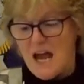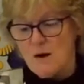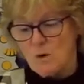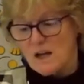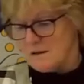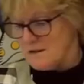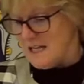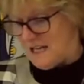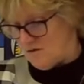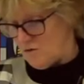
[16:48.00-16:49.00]
And we
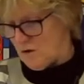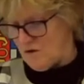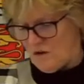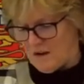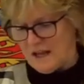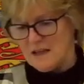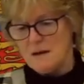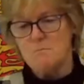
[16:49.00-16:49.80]
need to understand the